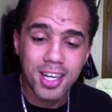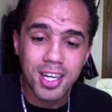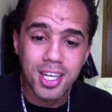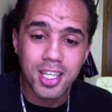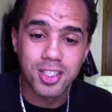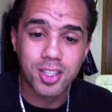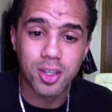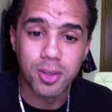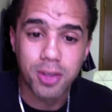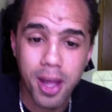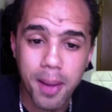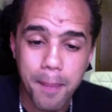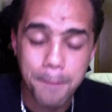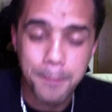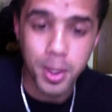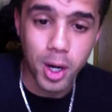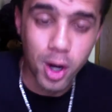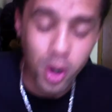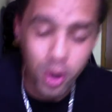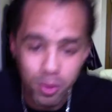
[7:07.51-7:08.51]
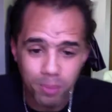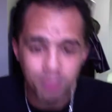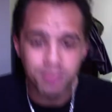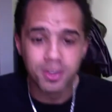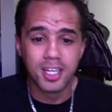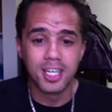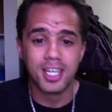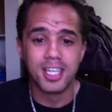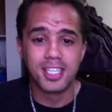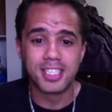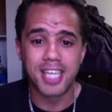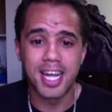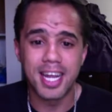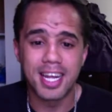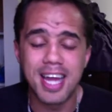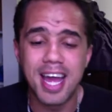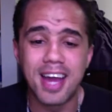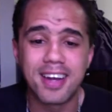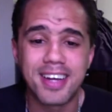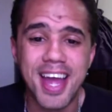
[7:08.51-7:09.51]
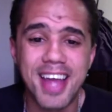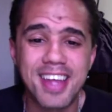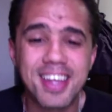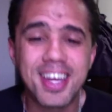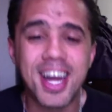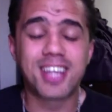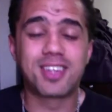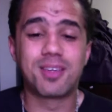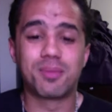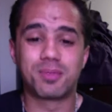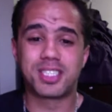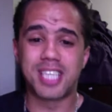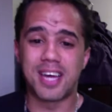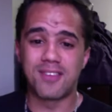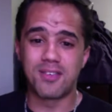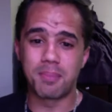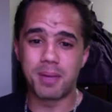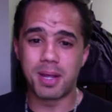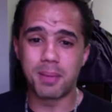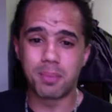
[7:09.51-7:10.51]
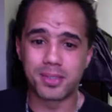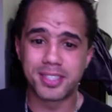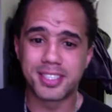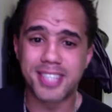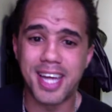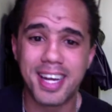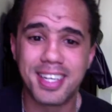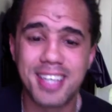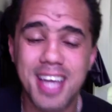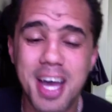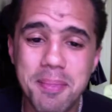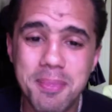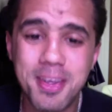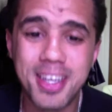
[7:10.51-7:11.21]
So then, boom, check it out. Now you got them 7 people signed up.